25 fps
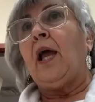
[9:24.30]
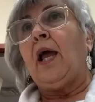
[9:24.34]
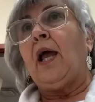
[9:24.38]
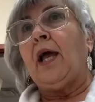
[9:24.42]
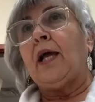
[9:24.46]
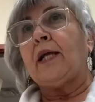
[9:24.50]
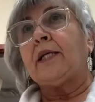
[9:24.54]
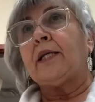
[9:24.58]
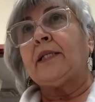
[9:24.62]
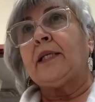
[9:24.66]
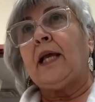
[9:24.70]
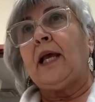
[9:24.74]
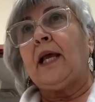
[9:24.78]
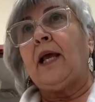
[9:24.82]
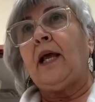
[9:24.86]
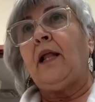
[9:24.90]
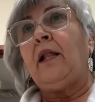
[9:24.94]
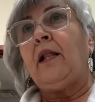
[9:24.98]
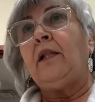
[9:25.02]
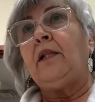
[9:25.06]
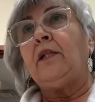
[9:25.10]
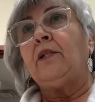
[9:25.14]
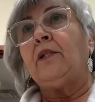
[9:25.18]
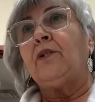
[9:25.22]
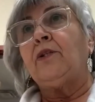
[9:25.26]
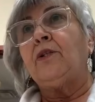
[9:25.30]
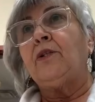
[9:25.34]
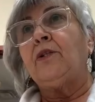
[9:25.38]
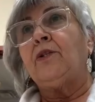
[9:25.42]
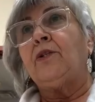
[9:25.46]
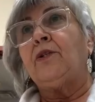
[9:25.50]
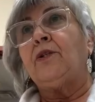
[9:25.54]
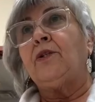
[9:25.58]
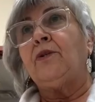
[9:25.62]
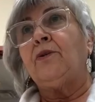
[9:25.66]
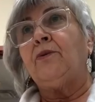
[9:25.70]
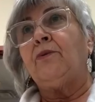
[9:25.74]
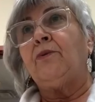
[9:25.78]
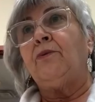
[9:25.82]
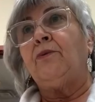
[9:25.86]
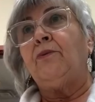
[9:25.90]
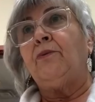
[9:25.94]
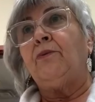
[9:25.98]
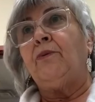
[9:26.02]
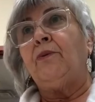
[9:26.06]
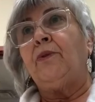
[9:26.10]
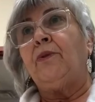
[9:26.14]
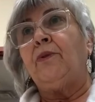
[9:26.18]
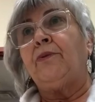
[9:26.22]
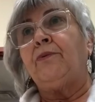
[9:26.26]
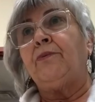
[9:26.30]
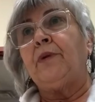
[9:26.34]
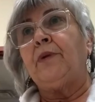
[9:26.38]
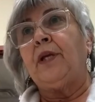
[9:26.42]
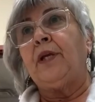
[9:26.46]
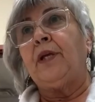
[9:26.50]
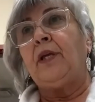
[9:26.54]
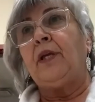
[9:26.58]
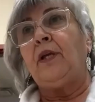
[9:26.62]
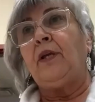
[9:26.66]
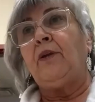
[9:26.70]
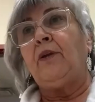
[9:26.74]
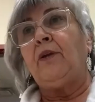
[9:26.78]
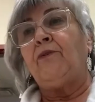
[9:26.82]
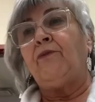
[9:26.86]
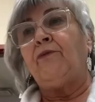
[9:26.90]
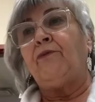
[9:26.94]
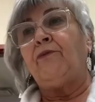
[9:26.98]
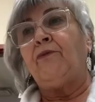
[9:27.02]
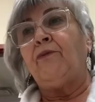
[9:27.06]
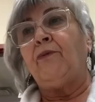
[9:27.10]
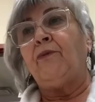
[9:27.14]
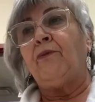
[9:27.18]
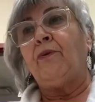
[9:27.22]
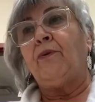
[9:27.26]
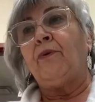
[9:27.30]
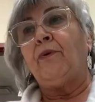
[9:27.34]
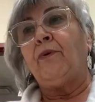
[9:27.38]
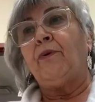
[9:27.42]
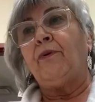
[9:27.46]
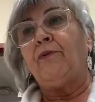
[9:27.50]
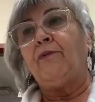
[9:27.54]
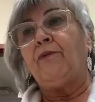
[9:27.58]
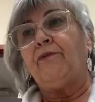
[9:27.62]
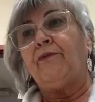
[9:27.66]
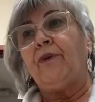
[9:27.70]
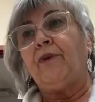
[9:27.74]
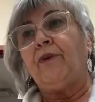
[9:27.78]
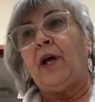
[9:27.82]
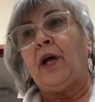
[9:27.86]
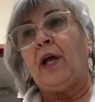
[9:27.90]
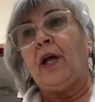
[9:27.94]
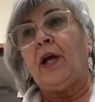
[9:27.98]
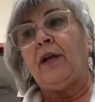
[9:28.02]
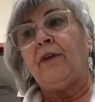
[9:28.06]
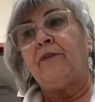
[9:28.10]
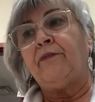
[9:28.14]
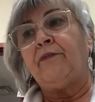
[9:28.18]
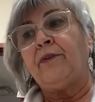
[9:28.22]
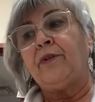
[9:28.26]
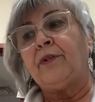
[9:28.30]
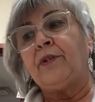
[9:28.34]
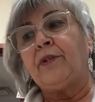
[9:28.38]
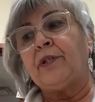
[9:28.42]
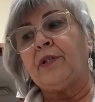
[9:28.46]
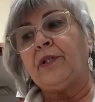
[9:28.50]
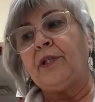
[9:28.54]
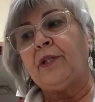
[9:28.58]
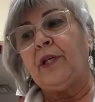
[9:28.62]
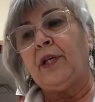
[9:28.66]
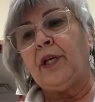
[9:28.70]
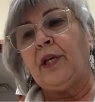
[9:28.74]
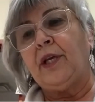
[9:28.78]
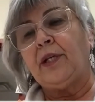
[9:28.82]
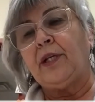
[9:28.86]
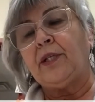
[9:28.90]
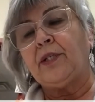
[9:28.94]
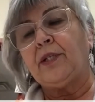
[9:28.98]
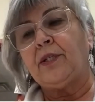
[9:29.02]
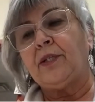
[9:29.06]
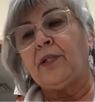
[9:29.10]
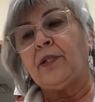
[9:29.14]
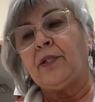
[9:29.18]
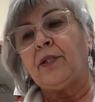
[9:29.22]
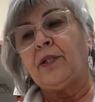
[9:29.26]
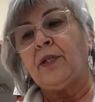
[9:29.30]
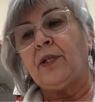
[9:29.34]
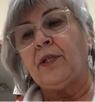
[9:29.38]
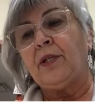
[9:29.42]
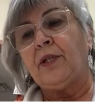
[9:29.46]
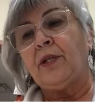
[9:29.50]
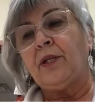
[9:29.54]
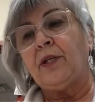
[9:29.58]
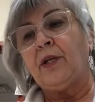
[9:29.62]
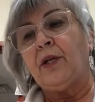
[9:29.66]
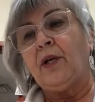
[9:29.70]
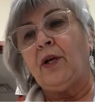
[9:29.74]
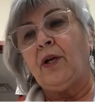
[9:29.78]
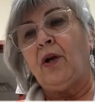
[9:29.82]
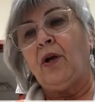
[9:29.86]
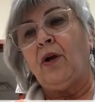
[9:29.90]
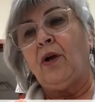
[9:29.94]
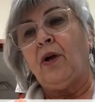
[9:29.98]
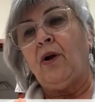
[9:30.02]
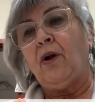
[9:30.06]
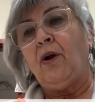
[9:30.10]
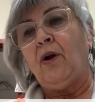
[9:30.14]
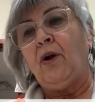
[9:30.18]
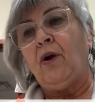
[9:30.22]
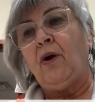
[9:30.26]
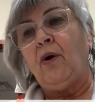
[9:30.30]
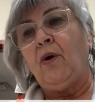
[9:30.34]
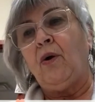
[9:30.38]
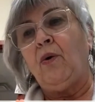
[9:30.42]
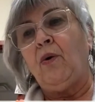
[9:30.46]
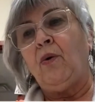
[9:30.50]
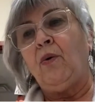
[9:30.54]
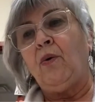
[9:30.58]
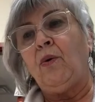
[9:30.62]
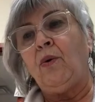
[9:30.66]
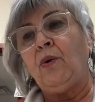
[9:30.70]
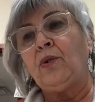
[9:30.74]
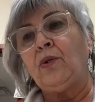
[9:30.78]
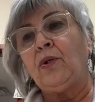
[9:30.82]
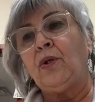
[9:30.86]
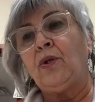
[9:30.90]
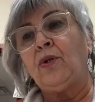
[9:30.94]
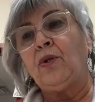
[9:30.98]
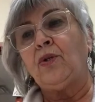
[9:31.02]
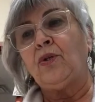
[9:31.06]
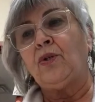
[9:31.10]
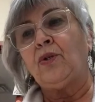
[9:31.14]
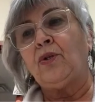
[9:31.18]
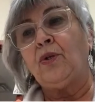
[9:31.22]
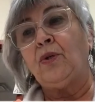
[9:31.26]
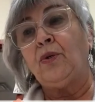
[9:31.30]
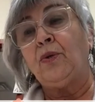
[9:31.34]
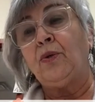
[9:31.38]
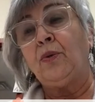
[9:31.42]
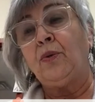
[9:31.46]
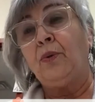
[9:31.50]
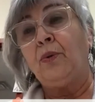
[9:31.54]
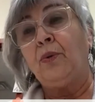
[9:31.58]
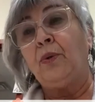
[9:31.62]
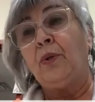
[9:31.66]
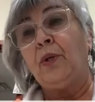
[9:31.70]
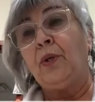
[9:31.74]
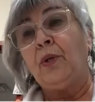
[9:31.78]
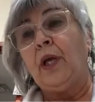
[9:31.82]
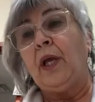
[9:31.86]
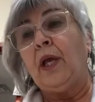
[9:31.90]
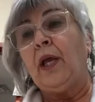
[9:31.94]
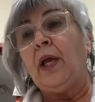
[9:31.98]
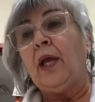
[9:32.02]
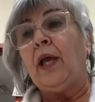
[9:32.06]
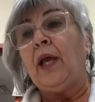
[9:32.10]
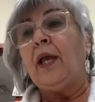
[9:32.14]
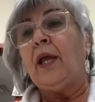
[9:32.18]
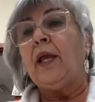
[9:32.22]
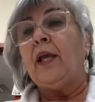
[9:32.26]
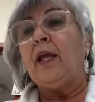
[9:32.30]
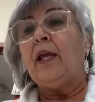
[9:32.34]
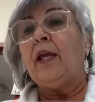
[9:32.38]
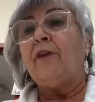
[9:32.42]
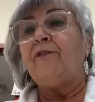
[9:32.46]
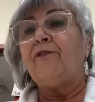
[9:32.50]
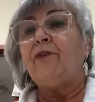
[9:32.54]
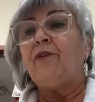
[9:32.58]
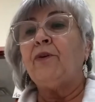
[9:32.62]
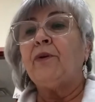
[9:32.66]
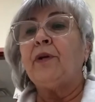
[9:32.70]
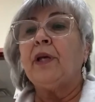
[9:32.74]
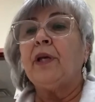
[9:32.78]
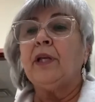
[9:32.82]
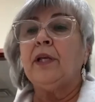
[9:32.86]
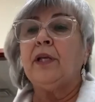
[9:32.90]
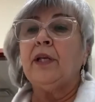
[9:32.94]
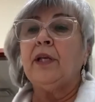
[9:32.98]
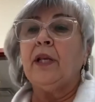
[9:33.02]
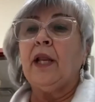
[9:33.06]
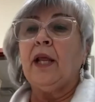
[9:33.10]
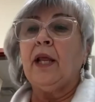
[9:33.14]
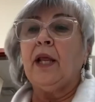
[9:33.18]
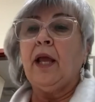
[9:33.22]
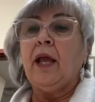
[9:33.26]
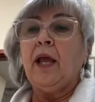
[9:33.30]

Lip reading: Exhale 2, 3, 4, 5, 6. Hold 2. If you can